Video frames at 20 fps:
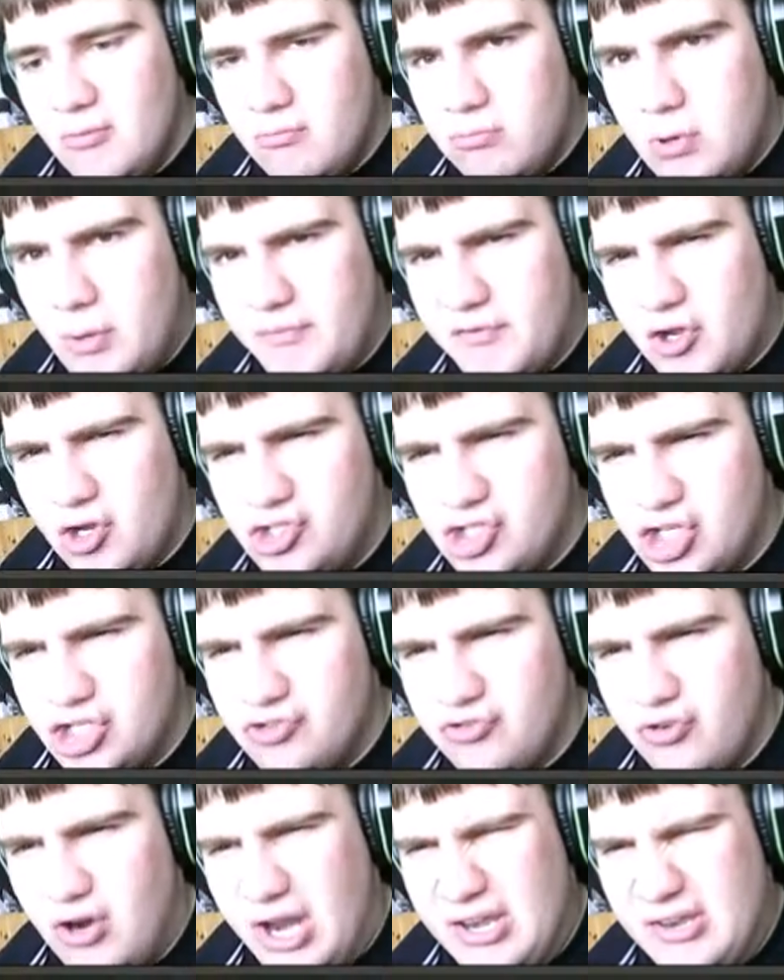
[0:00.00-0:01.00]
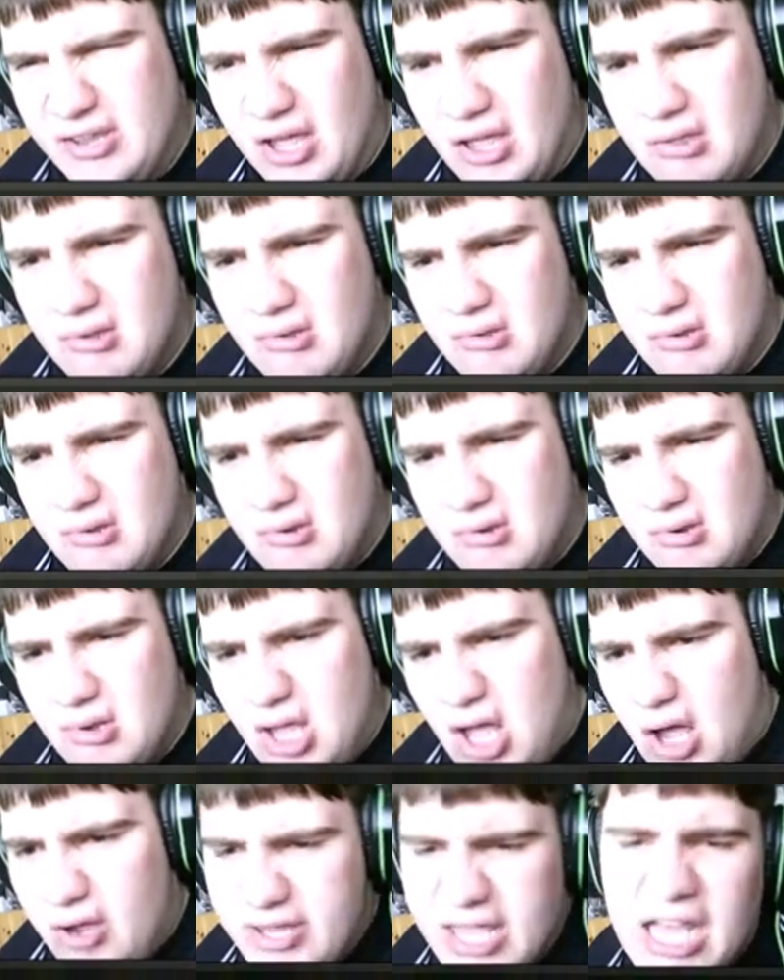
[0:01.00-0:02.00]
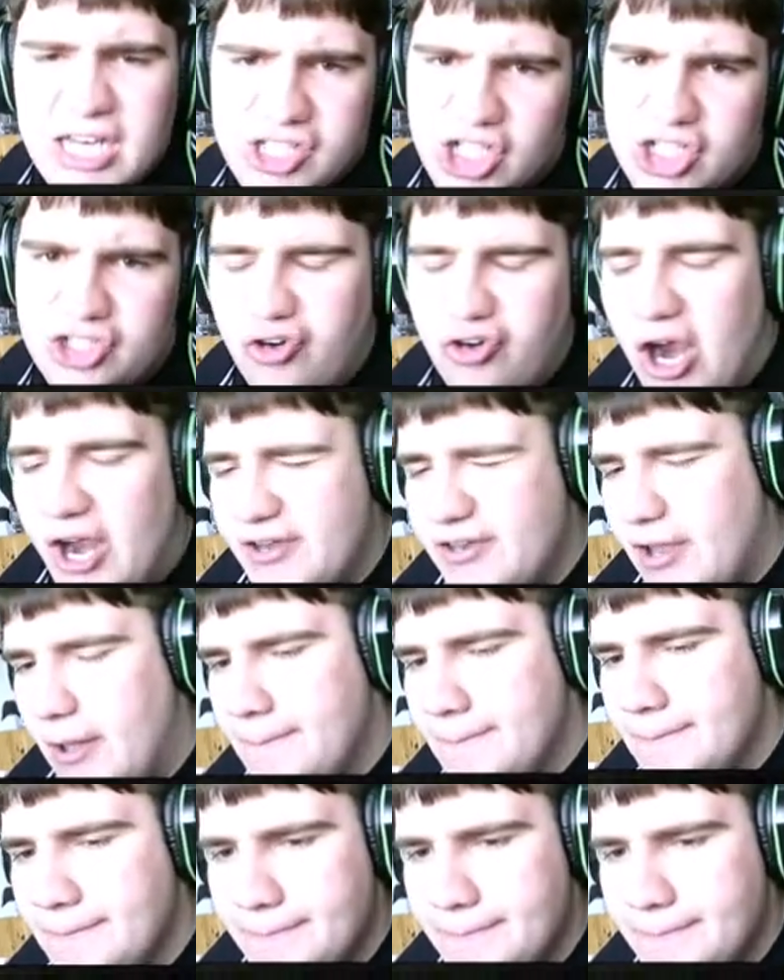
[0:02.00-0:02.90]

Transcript: Well, we've got Judge Rinder. I'll oh, get Judge Rinder!